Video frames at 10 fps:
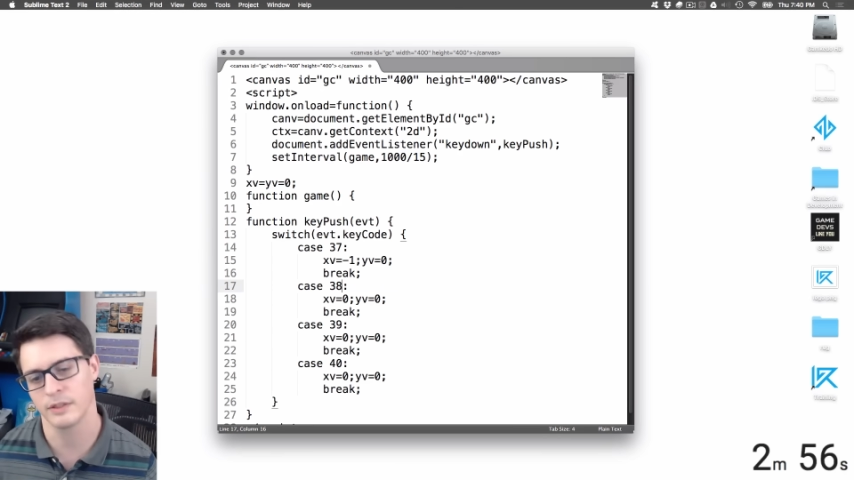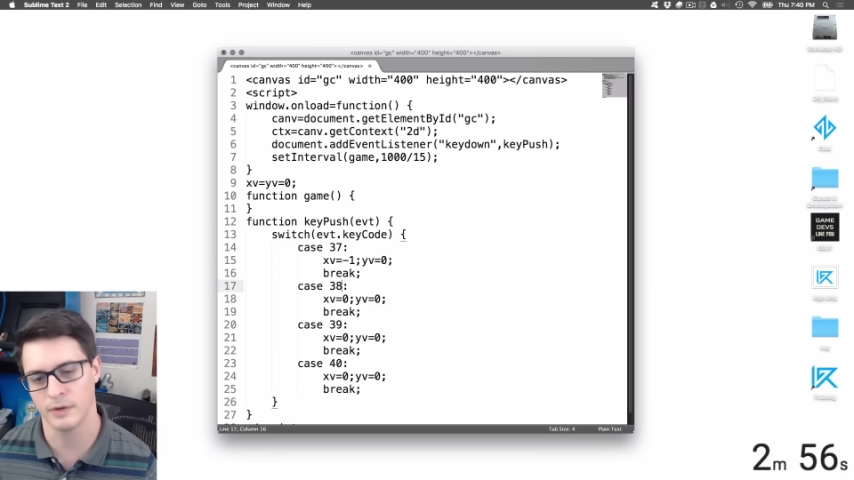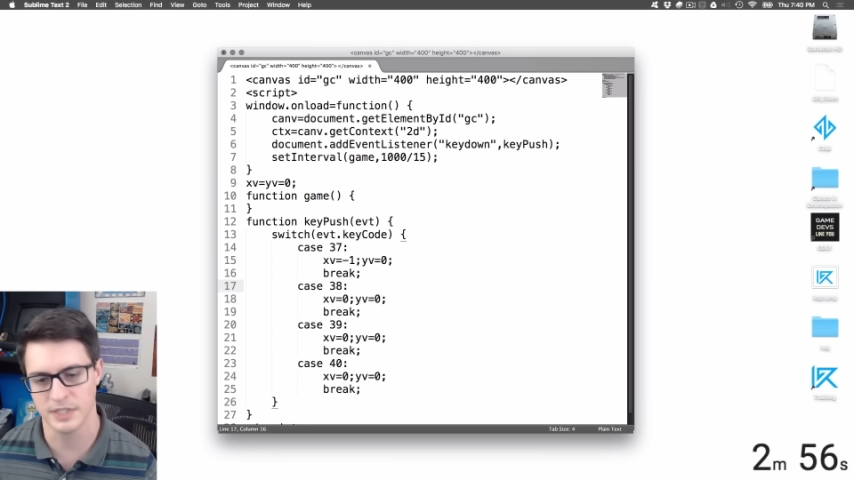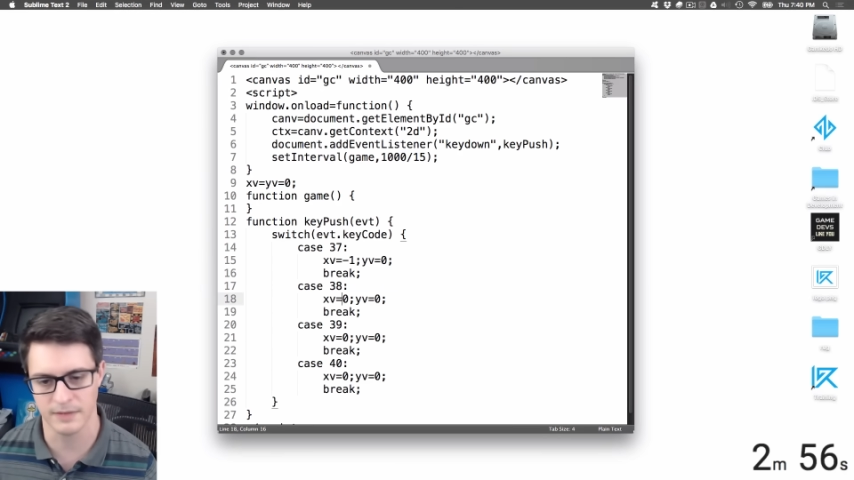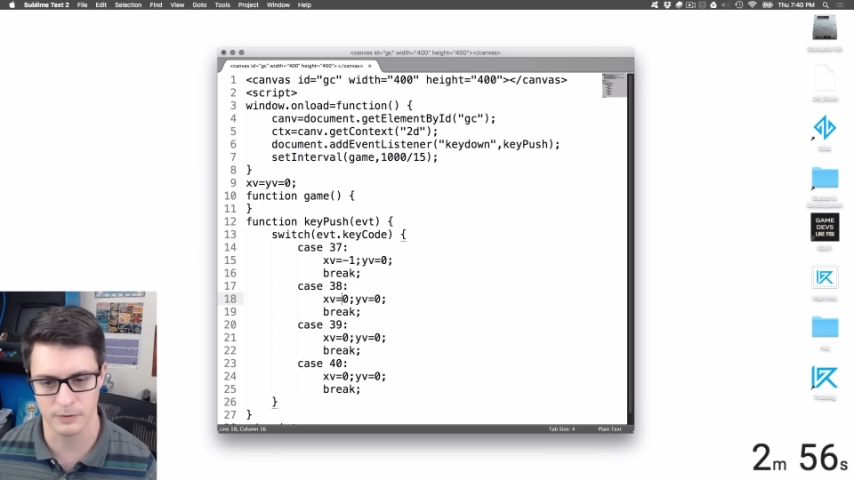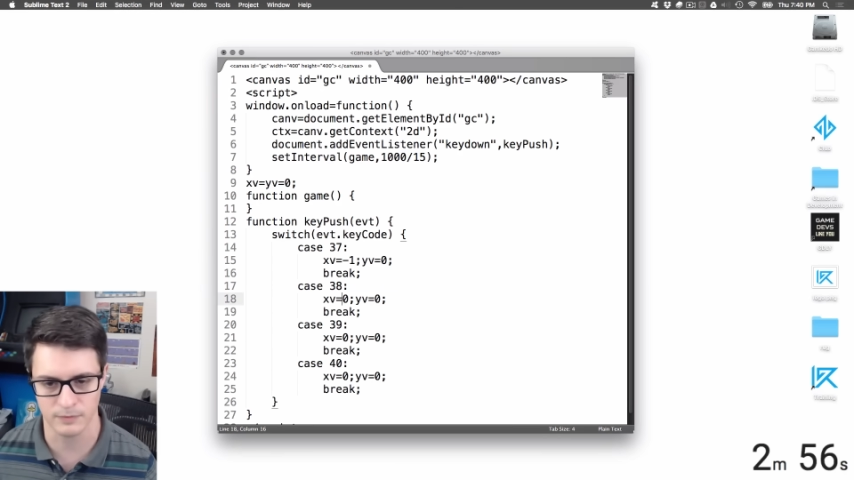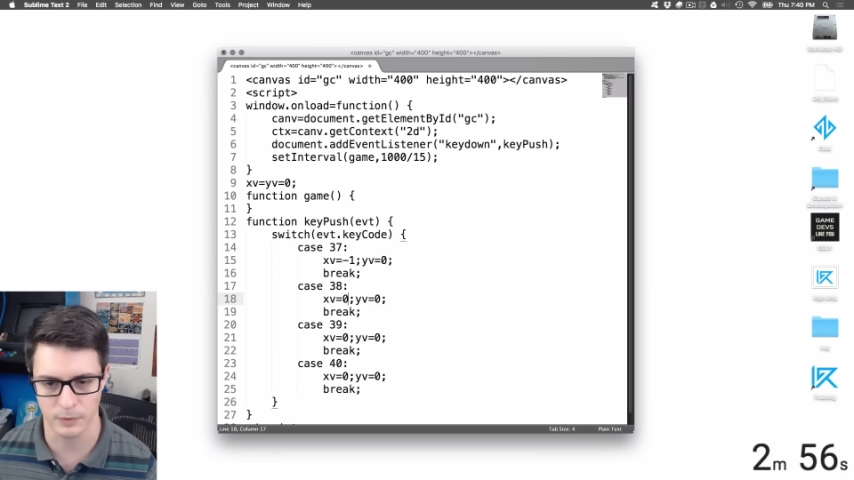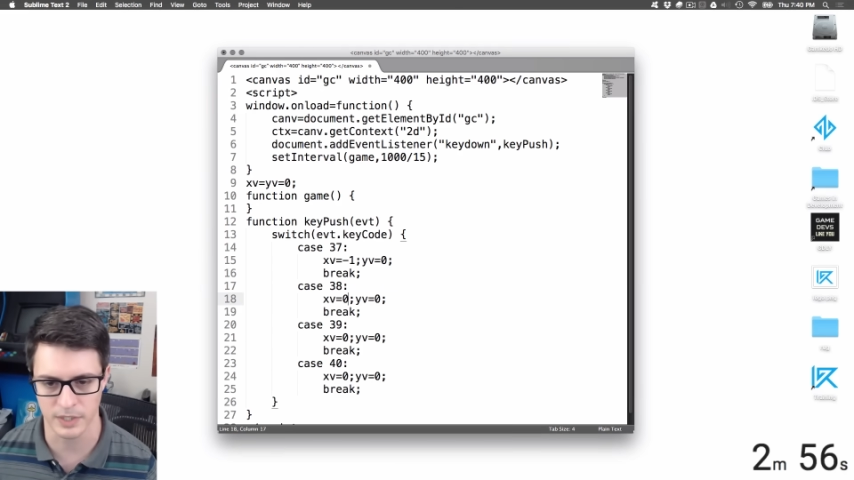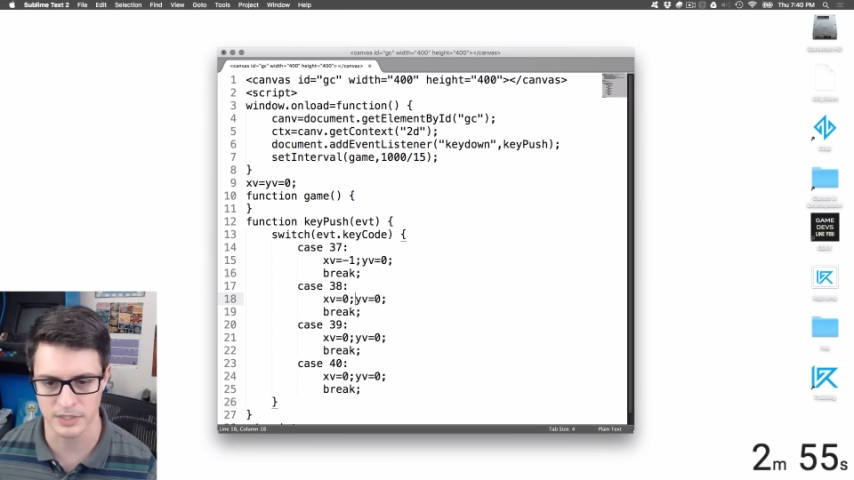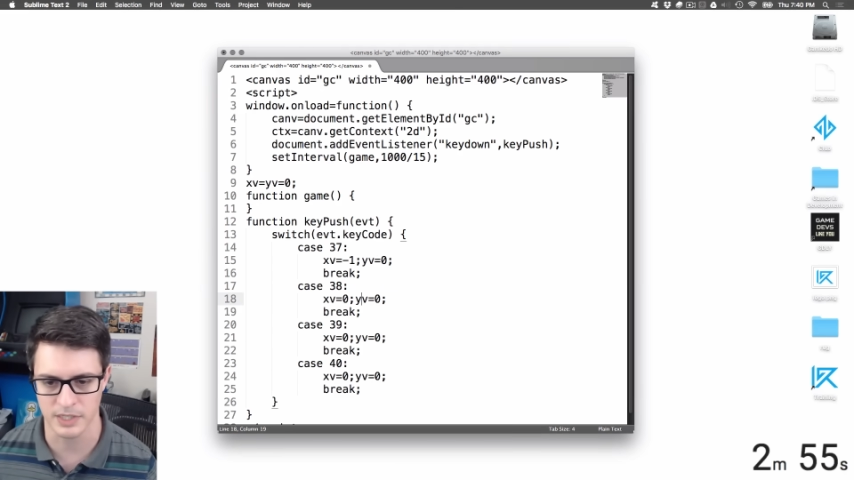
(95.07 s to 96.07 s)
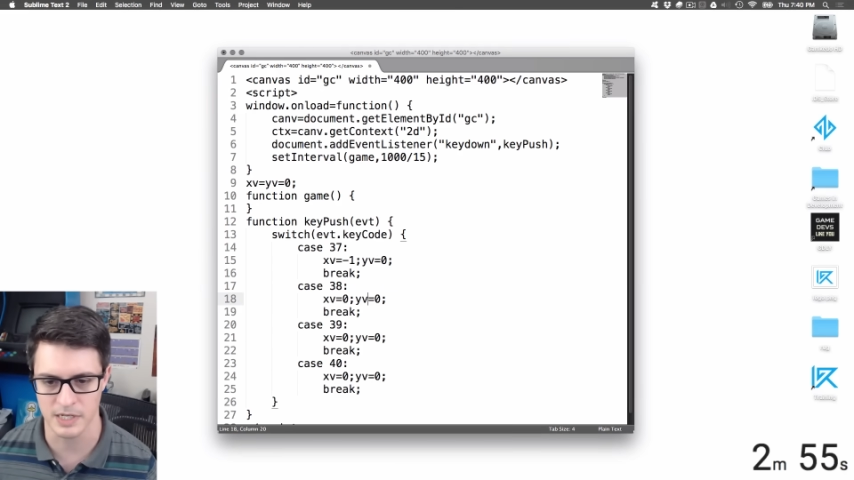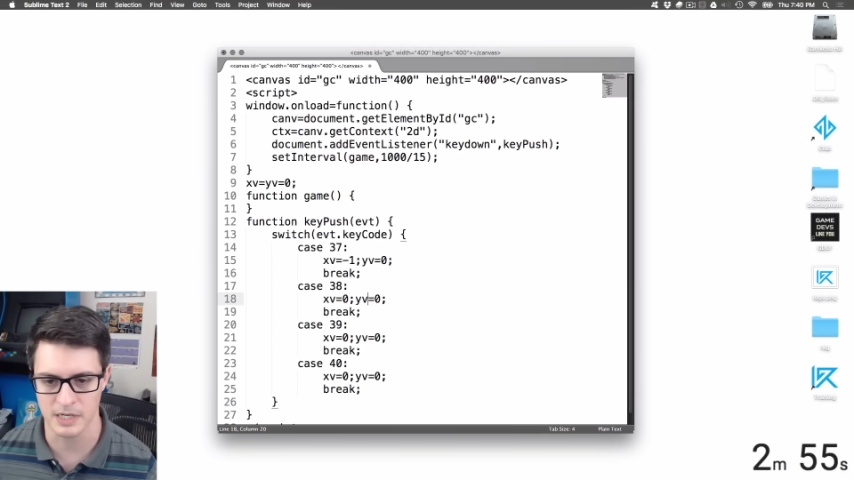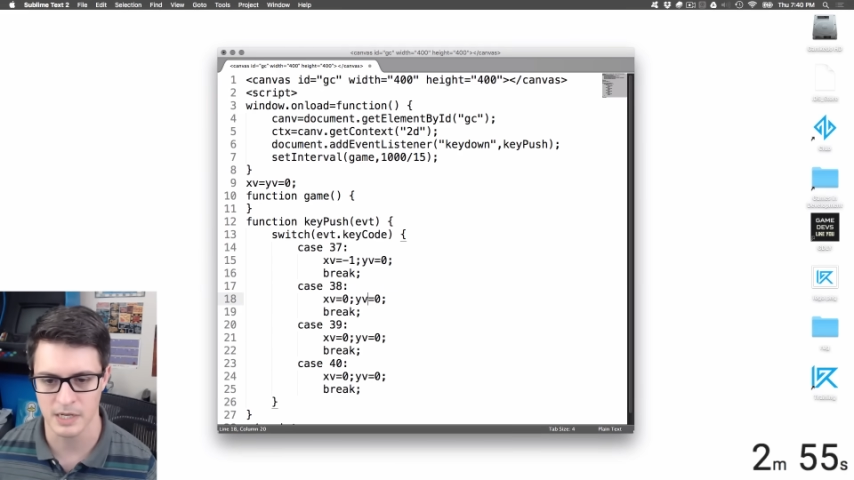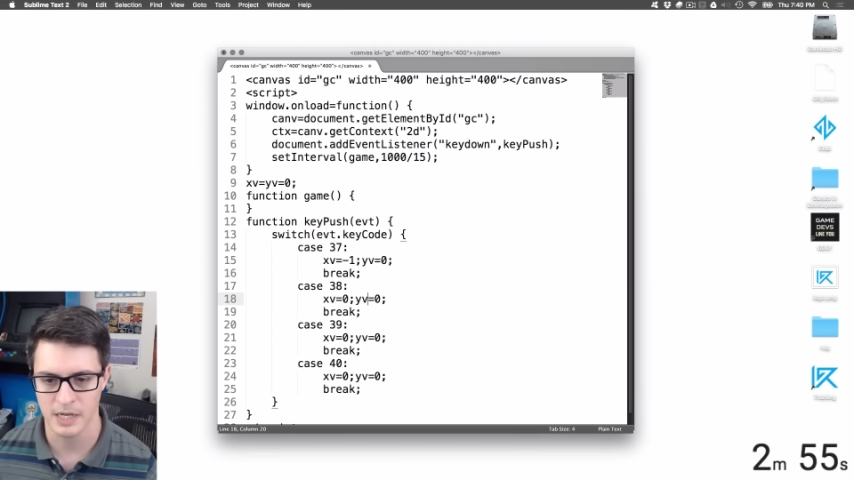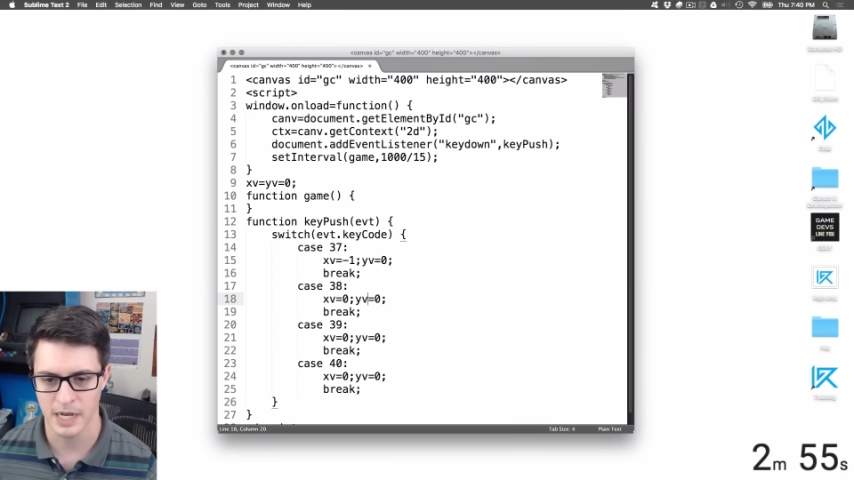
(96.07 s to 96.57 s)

37 through 40 is the